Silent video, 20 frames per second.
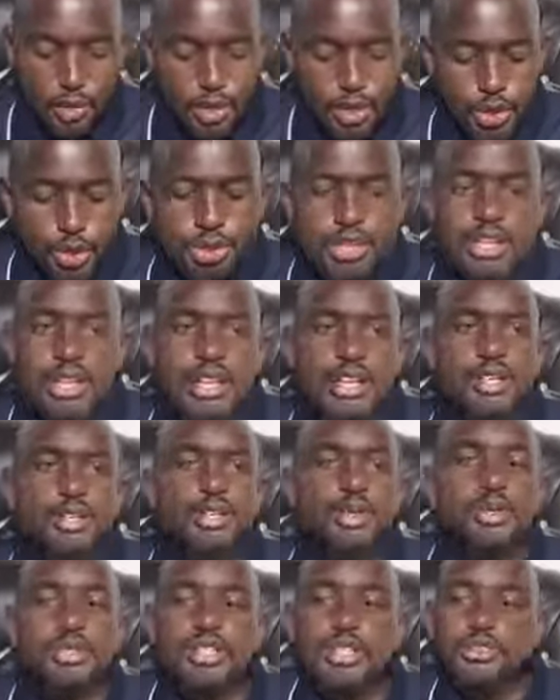we use
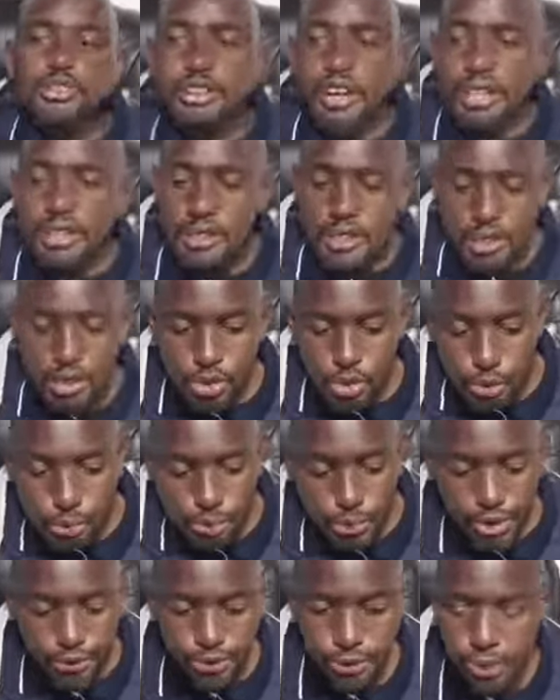news events to
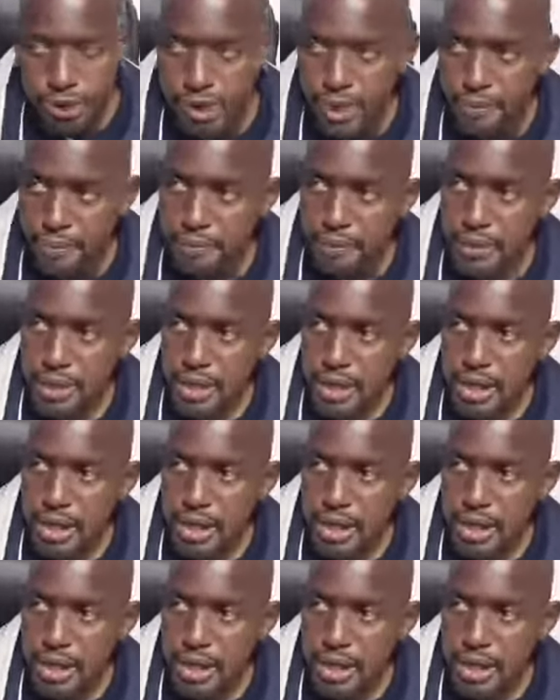pray for them.